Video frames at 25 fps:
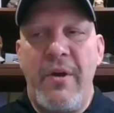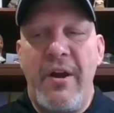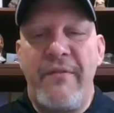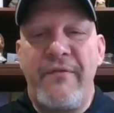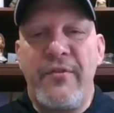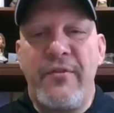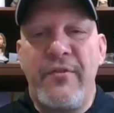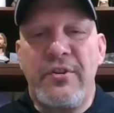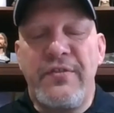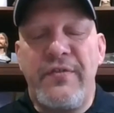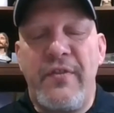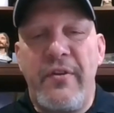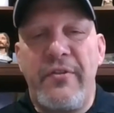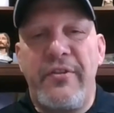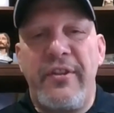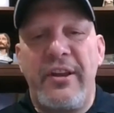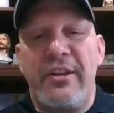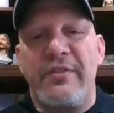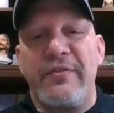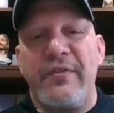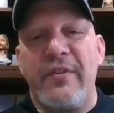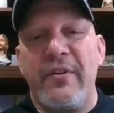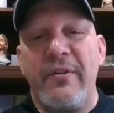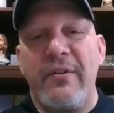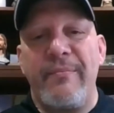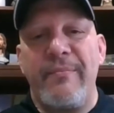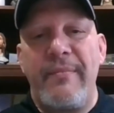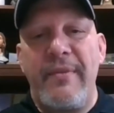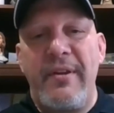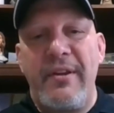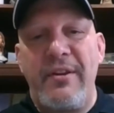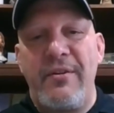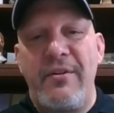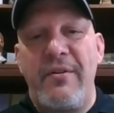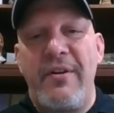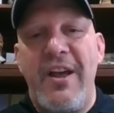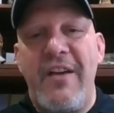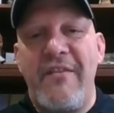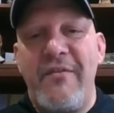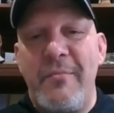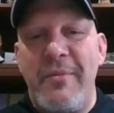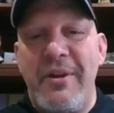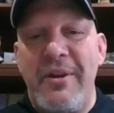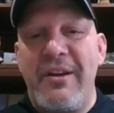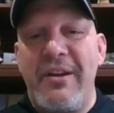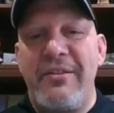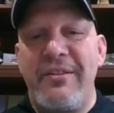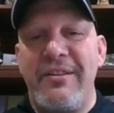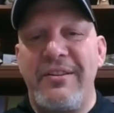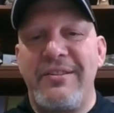first of all, thanks for, having me
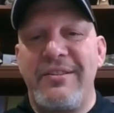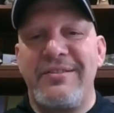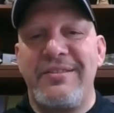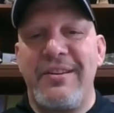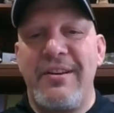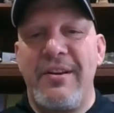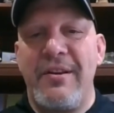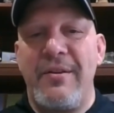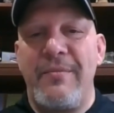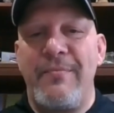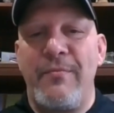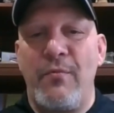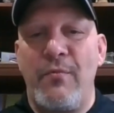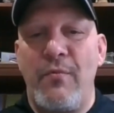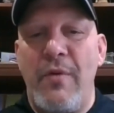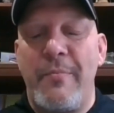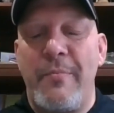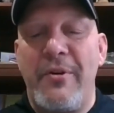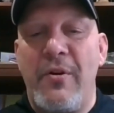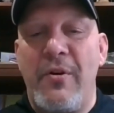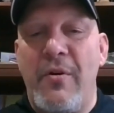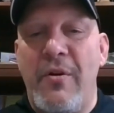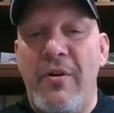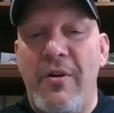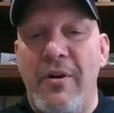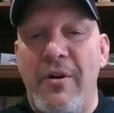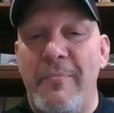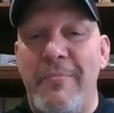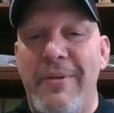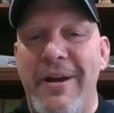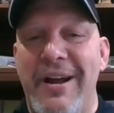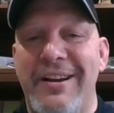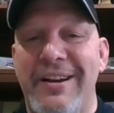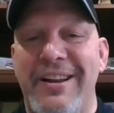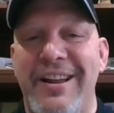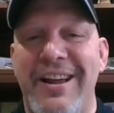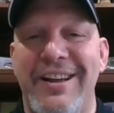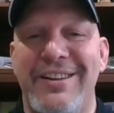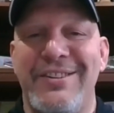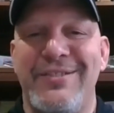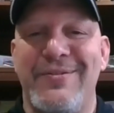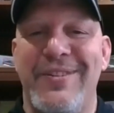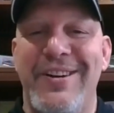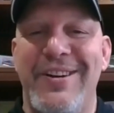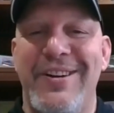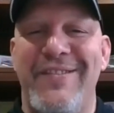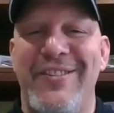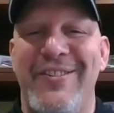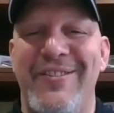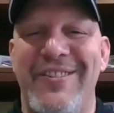on this webinar or podcast,
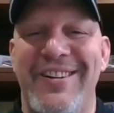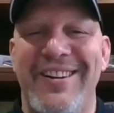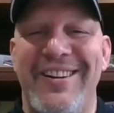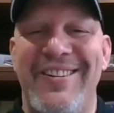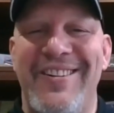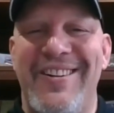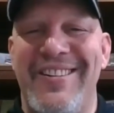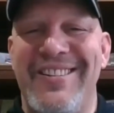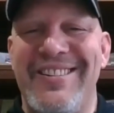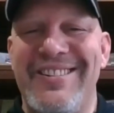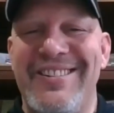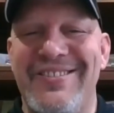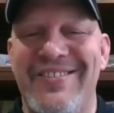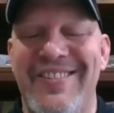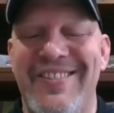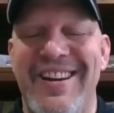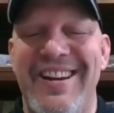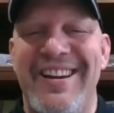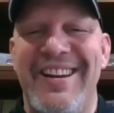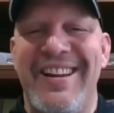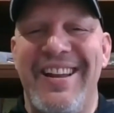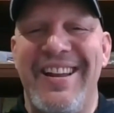whatever you want to call this, right?